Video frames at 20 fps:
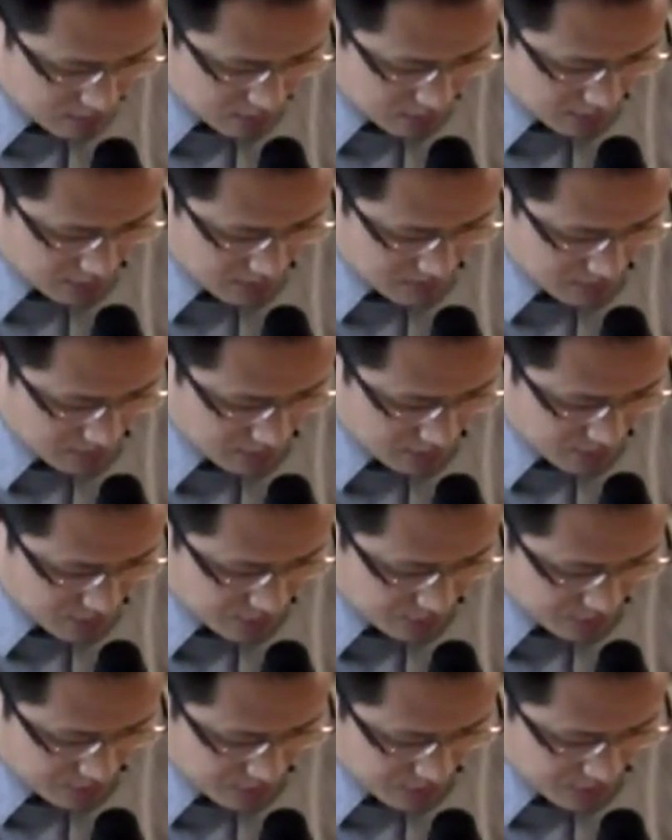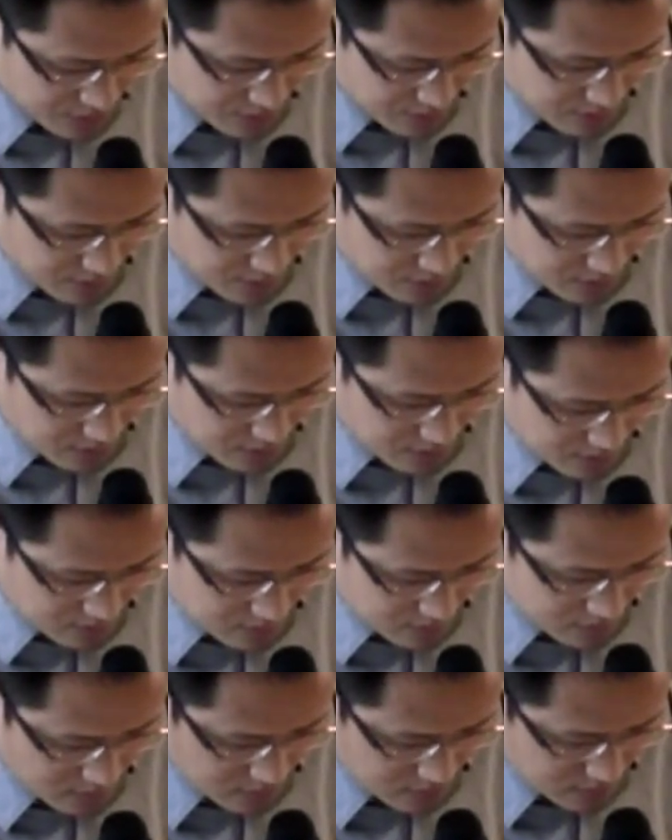okay, I'm gonna show you here.
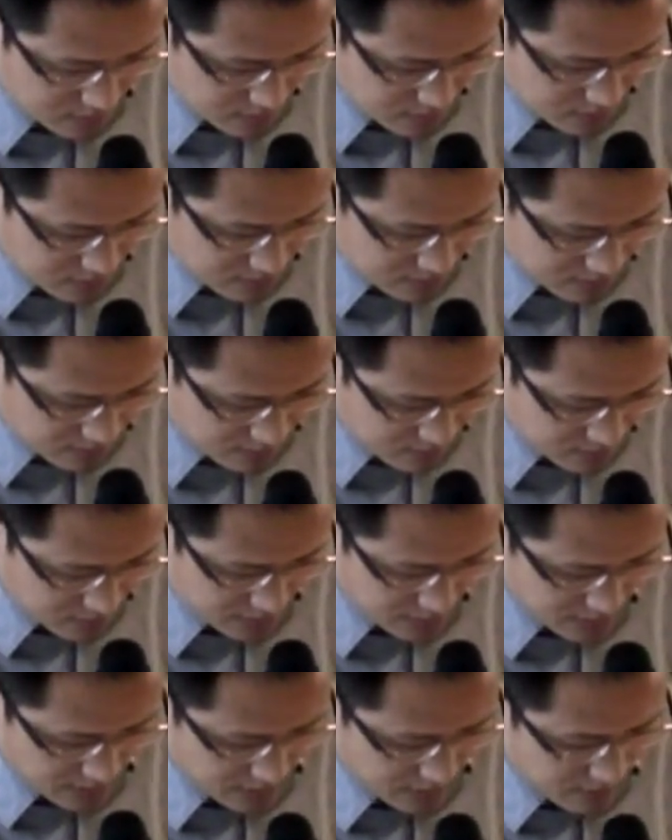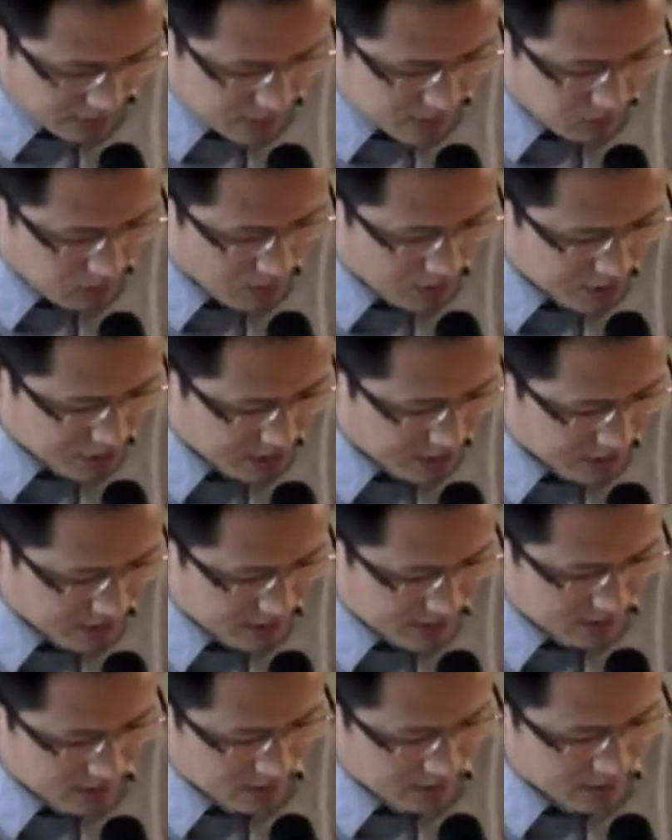Okay, in this project,
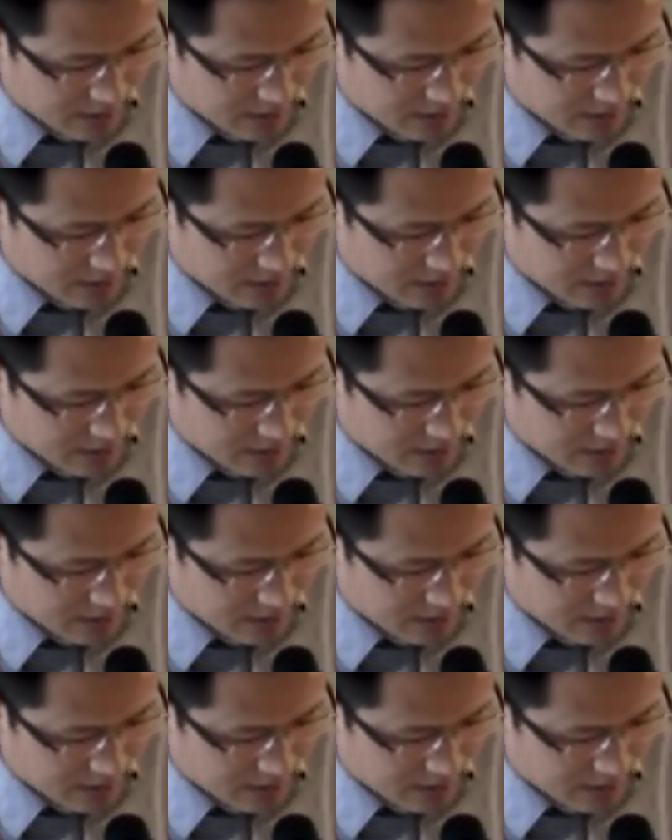it's a